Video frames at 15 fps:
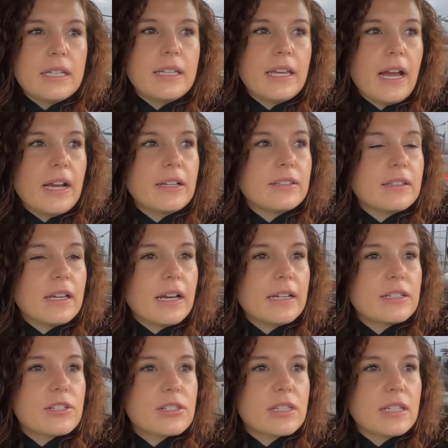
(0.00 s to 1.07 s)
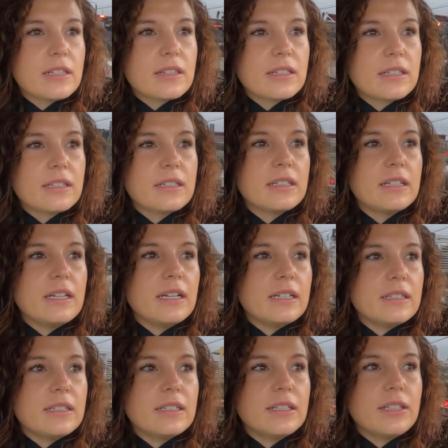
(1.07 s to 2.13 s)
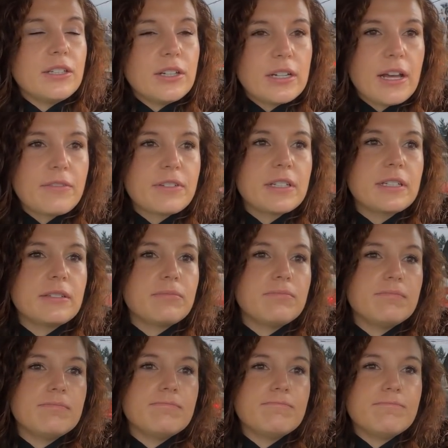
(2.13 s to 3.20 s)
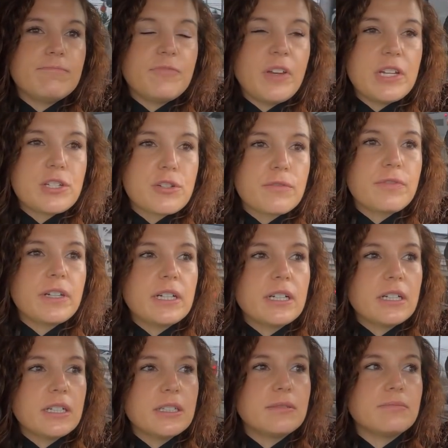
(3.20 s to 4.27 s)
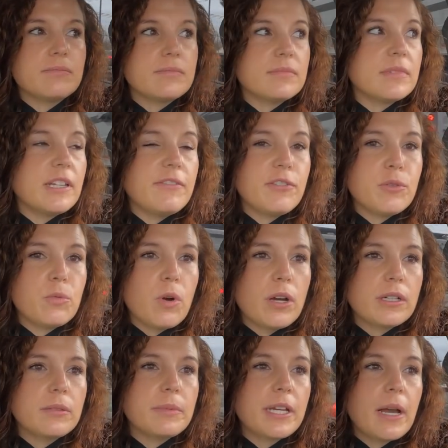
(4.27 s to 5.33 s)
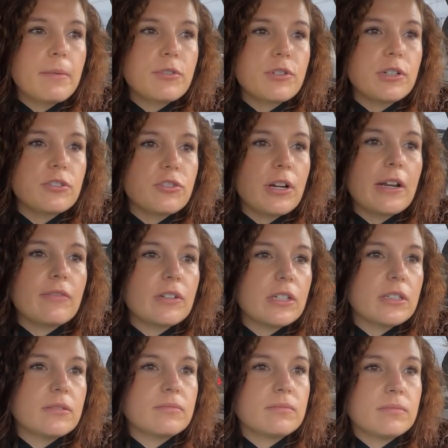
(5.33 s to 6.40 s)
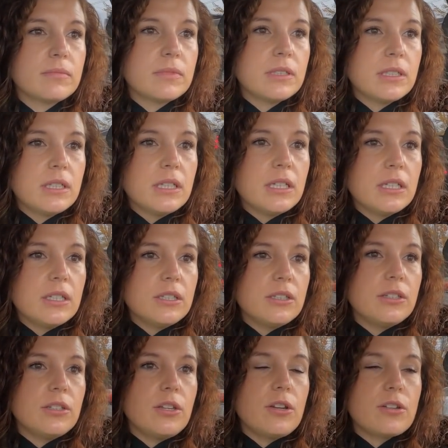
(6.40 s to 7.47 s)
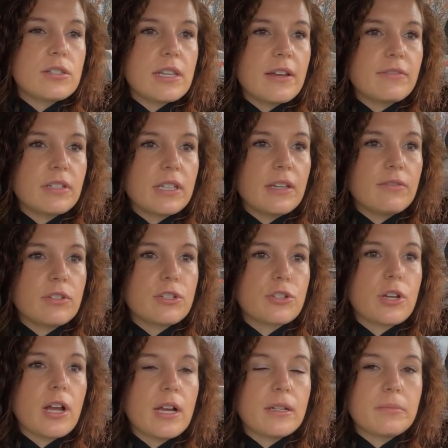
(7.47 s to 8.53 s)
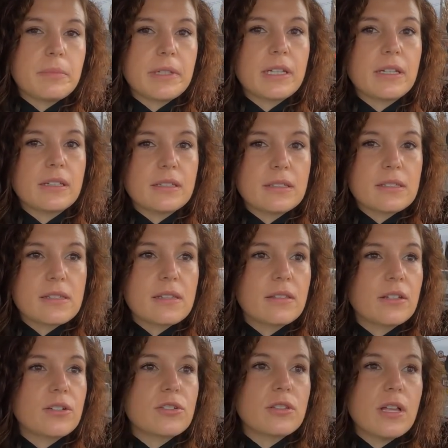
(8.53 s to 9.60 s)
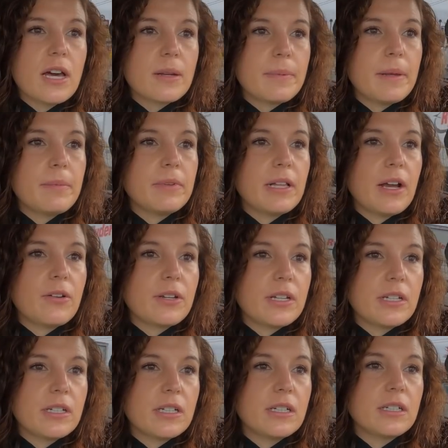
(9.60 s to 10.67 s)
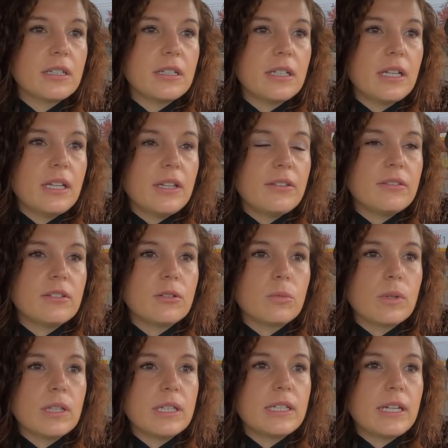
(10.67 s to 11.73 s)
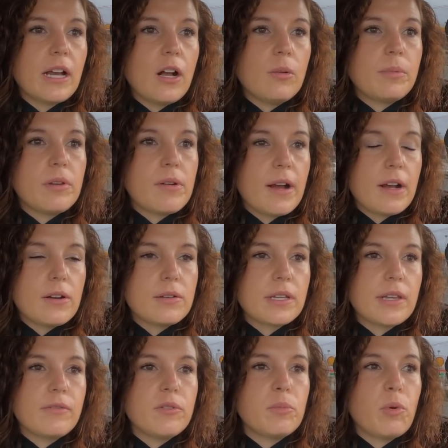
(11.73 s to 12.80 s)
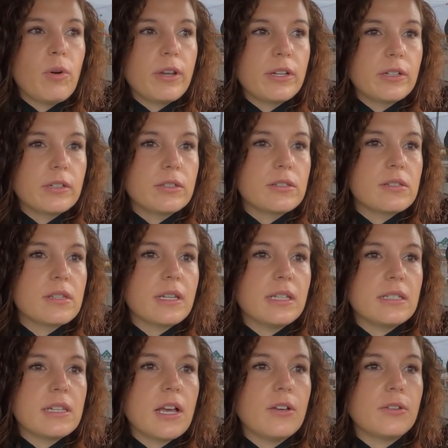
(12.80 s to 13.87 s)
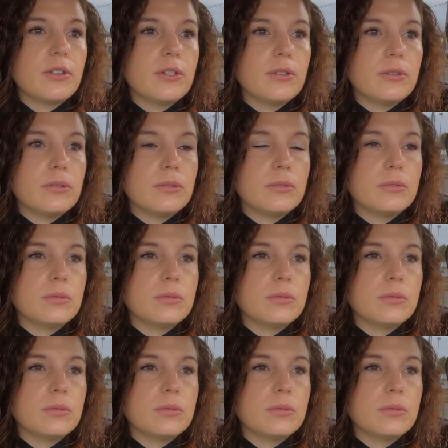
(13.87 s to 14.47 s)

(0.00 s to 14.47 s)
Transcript: yeah, I just think that you have to face your fear, and if you want to become a truck driver, you just have to give it a shot, because there's a lot of people out here that are willing to help you out, give you pointers, and tell you,